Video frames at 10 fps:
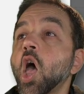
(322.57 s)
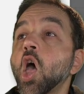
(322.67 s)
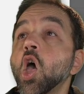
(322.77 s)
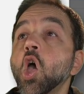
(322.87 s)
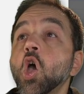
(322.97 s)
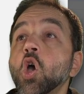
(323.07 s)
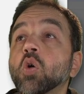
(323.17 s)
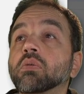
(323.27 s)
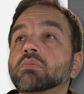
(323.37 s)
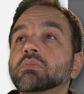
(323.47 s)

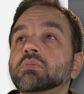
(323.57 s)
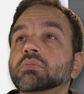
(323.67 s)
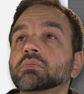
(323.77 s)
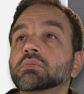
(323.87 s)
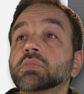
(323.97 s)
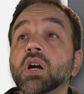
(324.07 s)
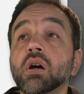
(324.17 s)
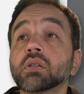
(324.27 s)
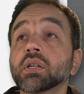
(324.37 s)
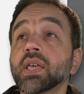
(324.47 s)
Oh.
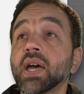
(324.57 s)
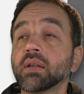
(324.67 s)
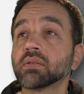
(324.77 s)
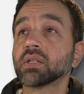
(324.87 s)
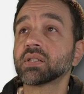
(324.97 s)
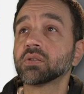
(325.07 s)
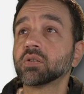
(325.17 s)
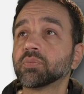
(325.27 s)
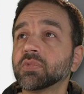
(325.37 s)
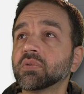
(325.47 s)
Oh, look at that. It's a nice
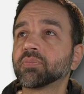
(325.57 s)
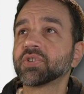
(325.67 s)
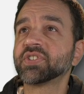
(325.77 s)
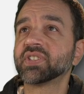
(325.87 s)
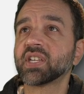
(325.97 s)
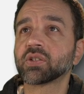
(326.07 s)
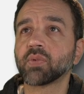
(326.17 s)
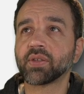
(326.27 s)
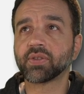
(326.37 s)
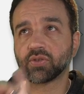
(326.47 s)
little little presentation
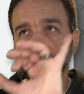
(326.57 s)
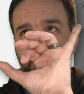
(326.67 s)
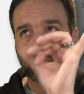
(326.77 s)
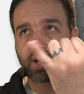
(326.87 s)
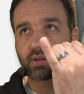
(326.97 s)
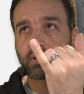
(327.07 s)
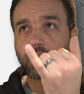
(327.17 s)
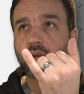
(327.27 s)
rather than just the regular.